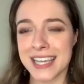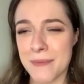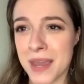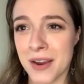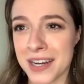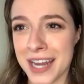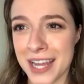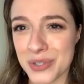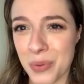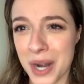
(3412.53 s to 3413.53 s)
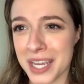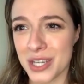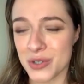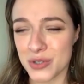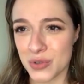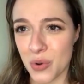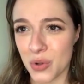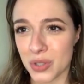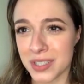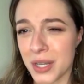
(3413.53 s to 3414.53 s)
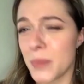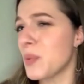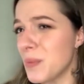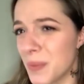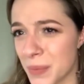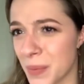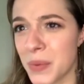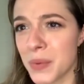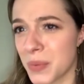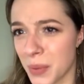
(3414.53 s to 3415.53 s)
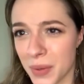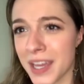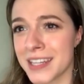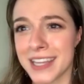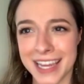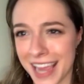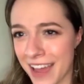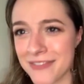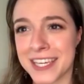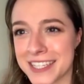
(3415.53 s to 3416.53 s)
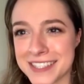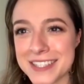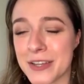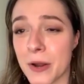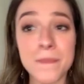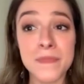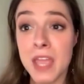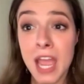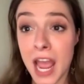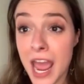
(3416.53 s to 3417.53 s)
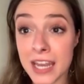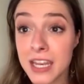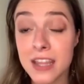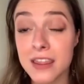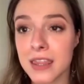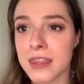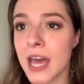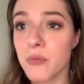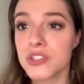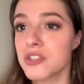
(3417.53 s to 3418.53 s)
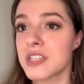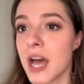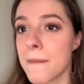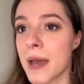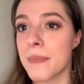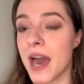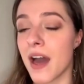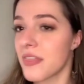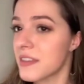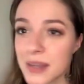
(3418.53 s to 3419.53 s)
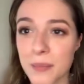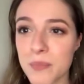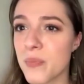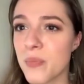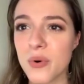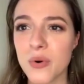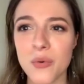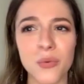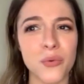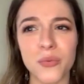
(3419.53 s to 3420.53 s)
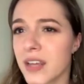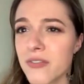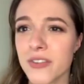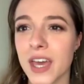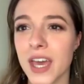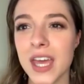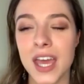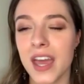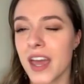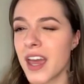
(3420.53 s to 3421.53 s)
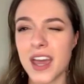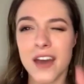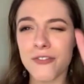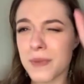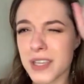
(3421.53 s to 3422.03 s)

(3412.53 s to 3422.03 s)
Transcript: get married at twenty years old, two, two, two, two, two, and like have kids, you know, and that was just not my path. Some people were ready for that. From a